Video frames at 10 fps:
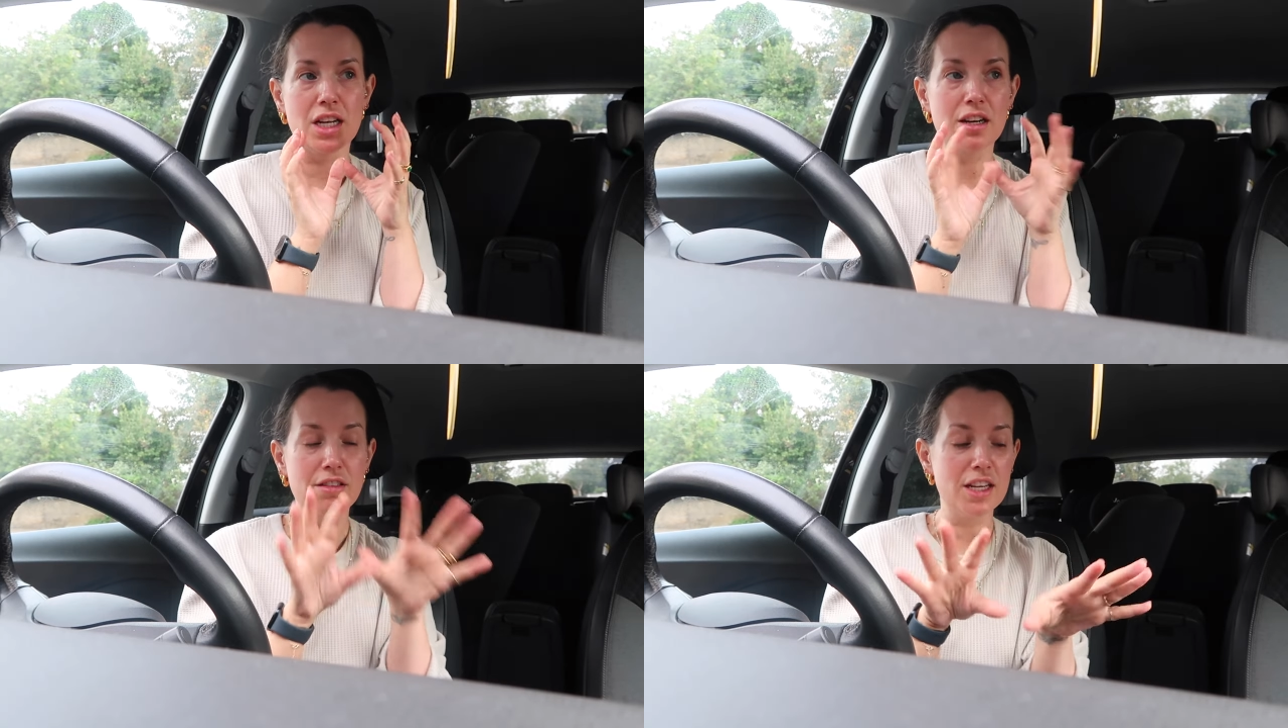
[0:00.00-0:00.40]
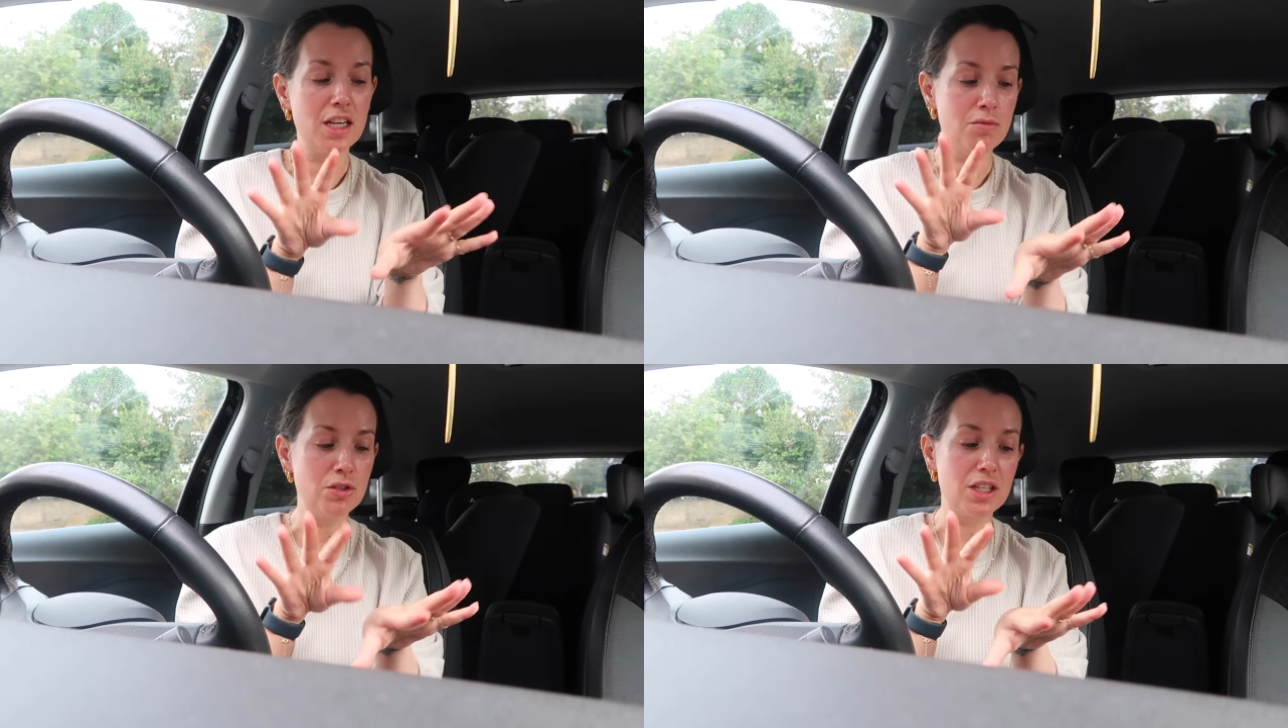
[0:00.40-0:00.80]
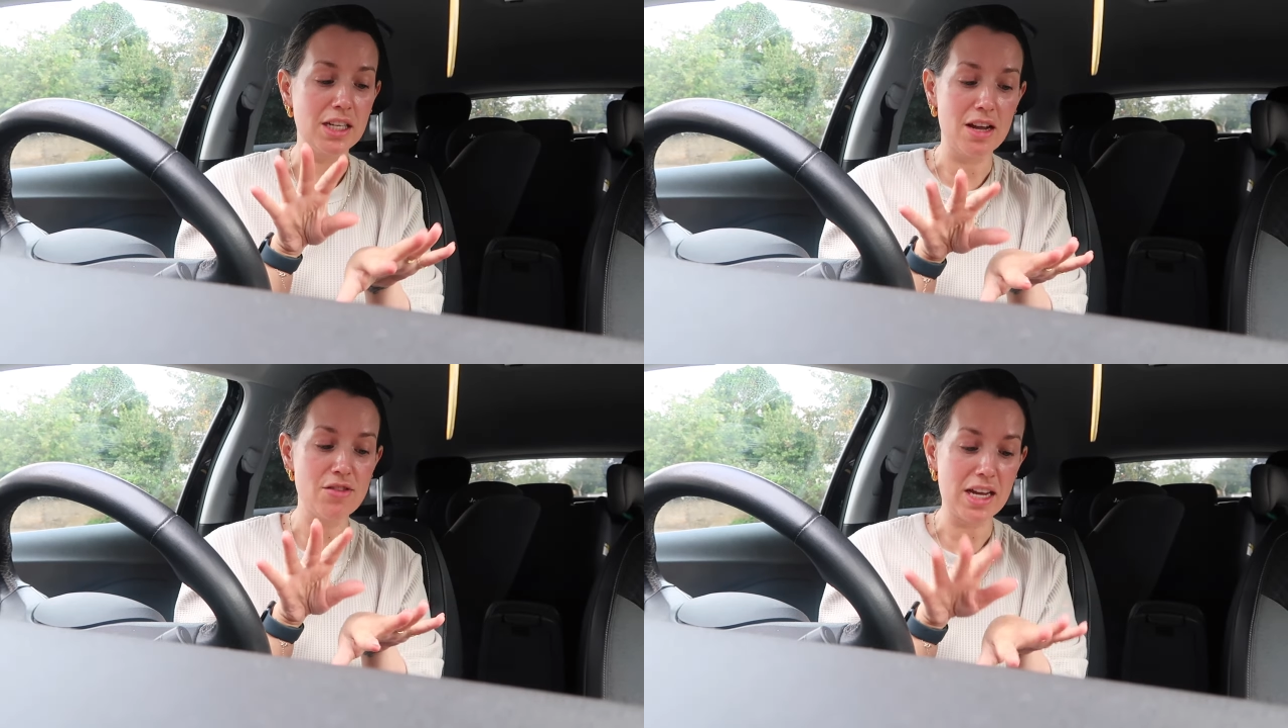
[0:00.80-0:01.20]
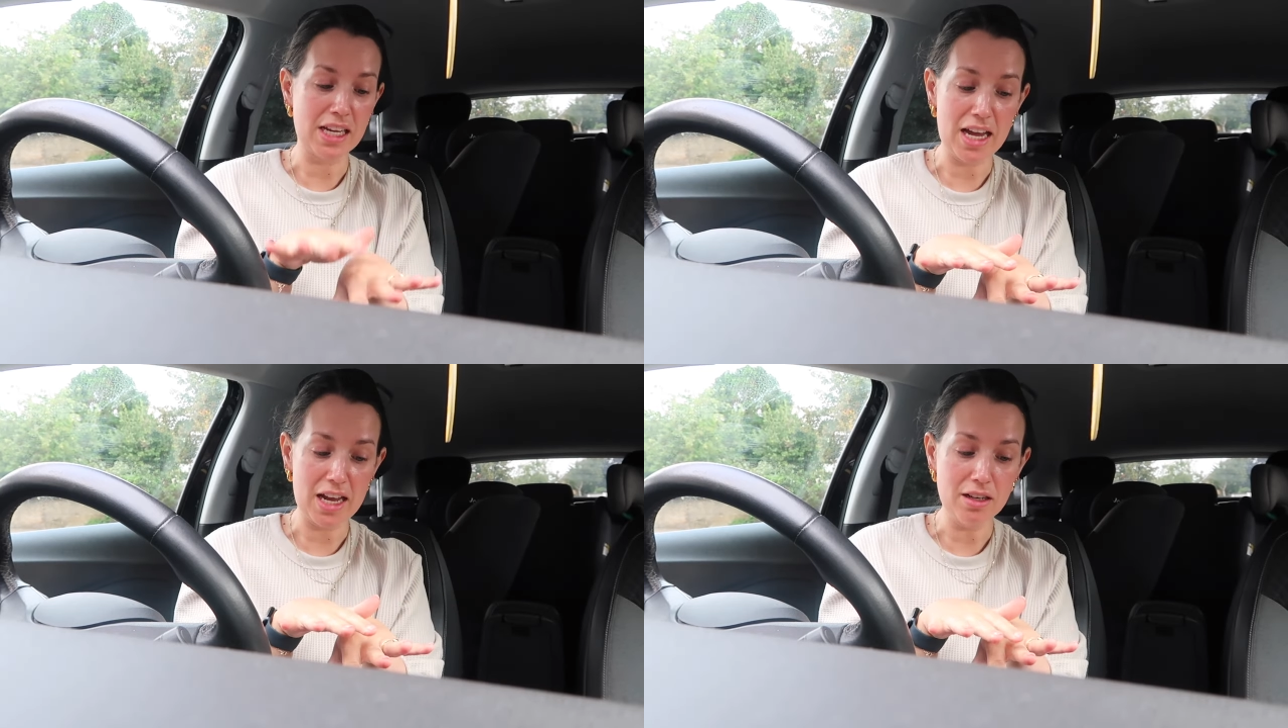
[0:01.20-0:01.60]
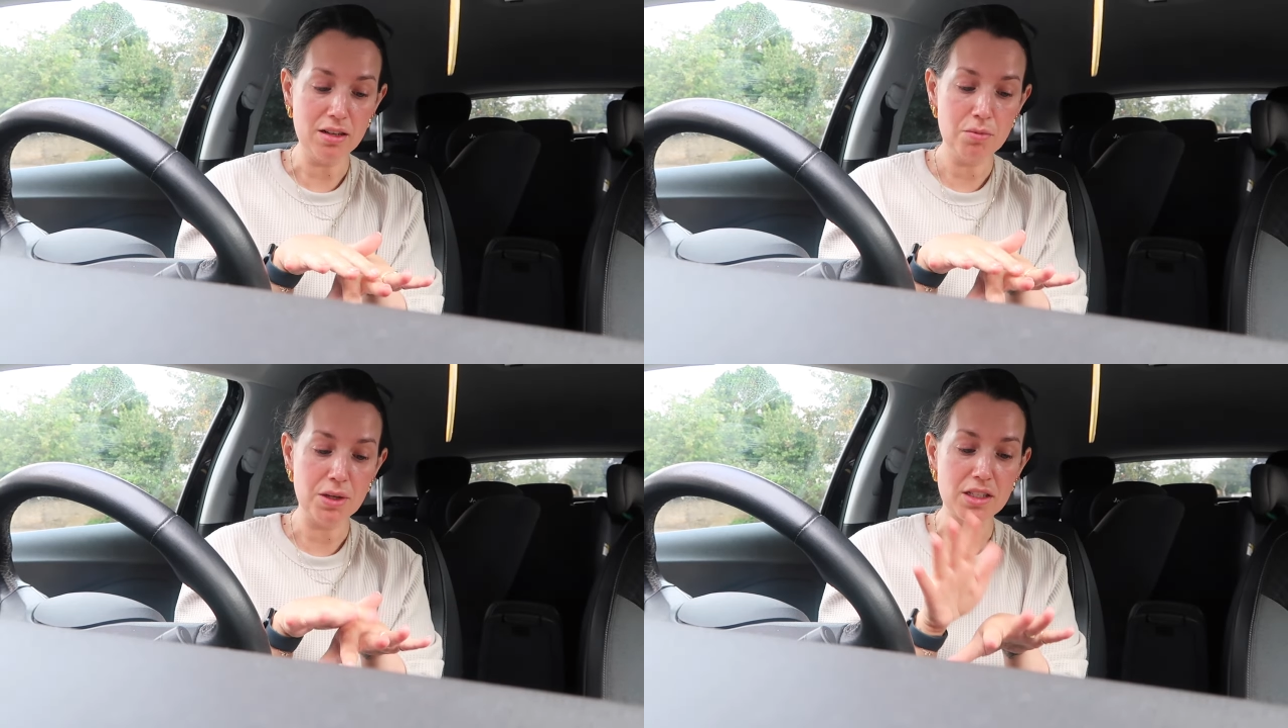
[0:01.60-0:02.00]
and I think I'm just going to get that again
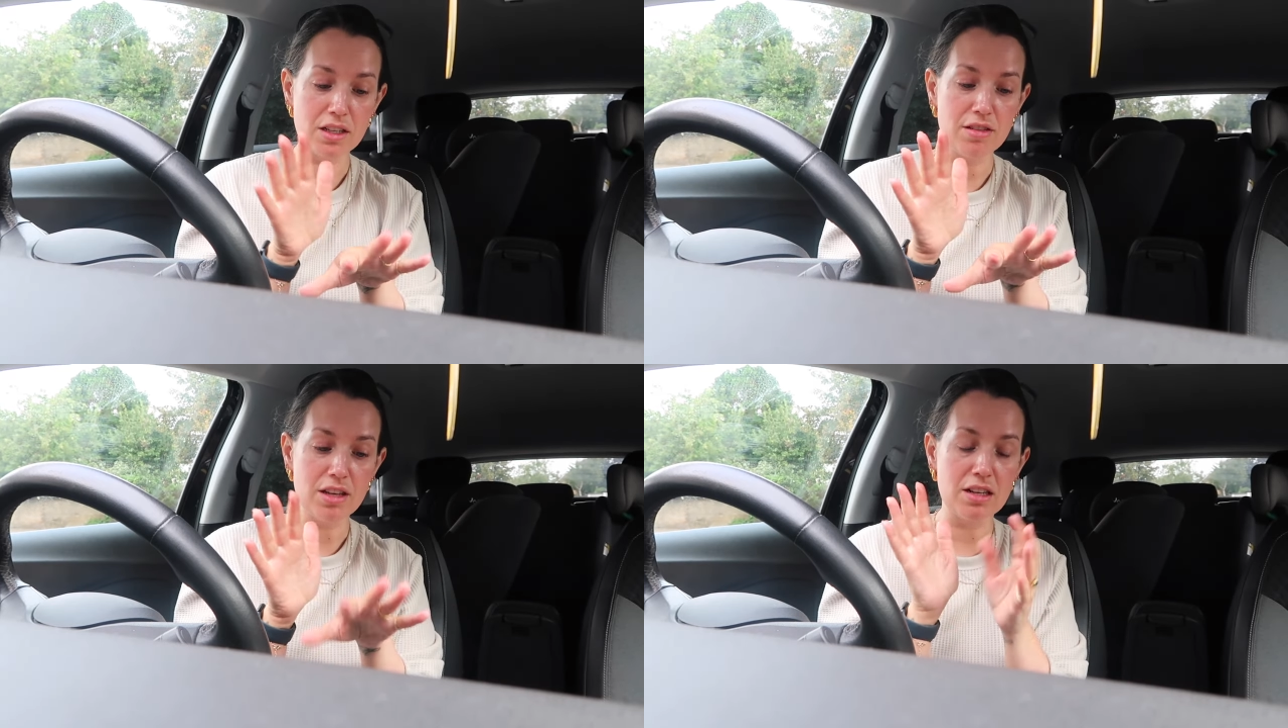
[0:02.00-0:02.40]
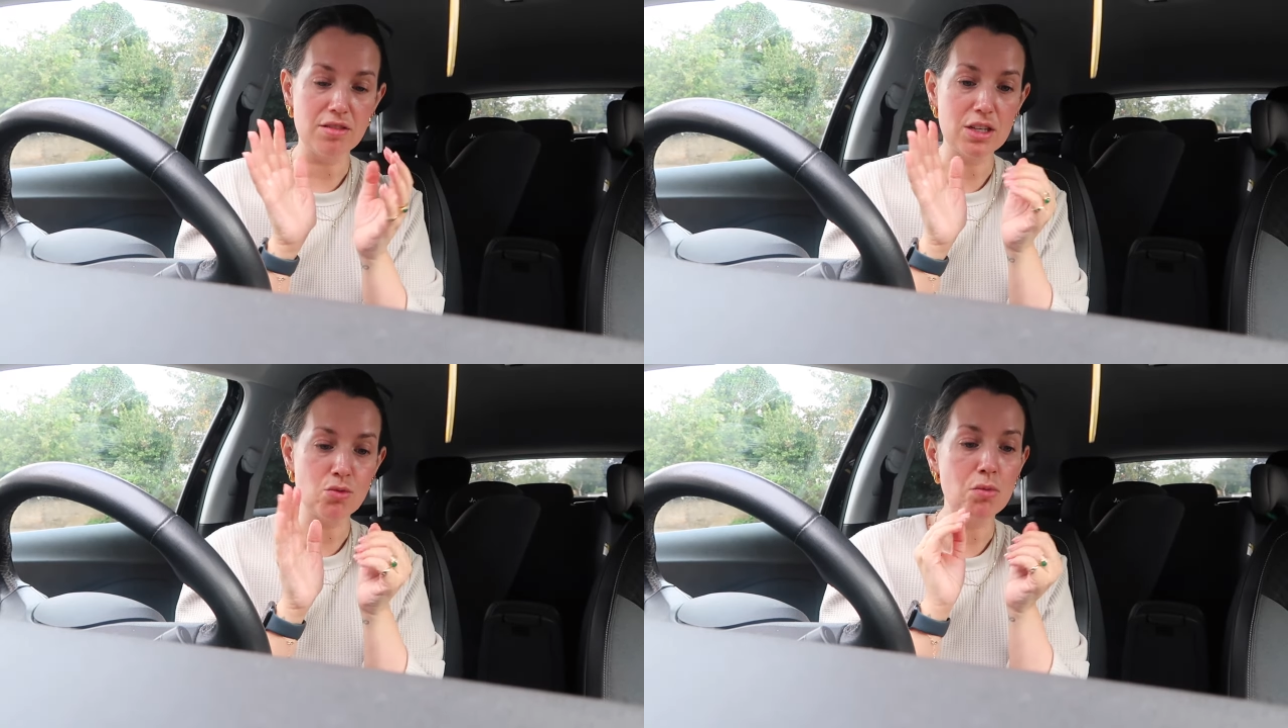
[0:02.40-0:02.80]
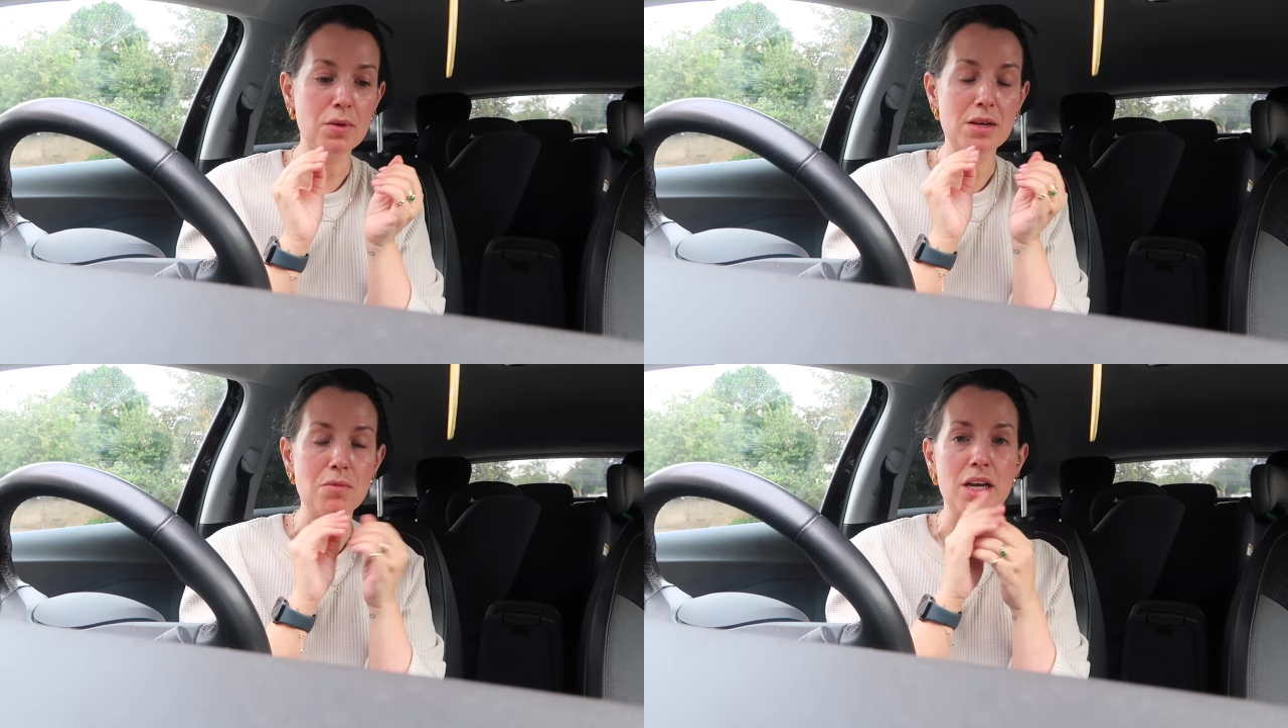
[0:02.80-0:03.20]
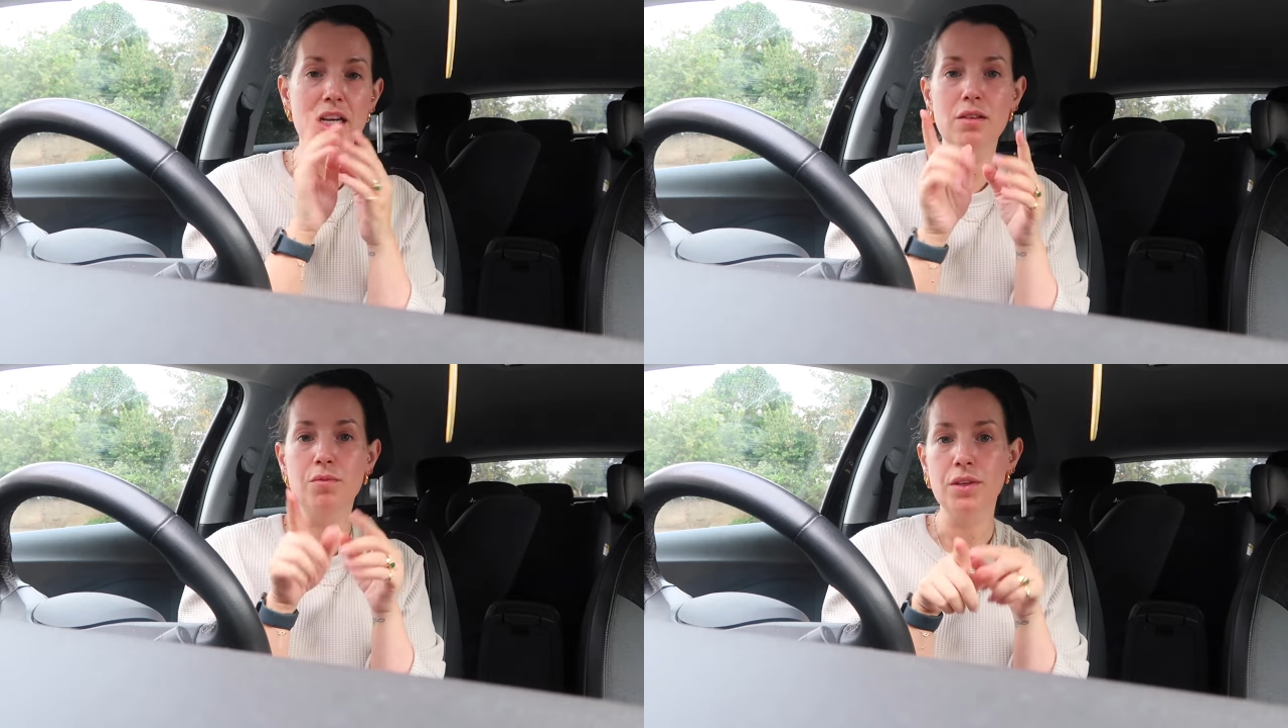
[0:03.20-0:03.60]
because I think these will be my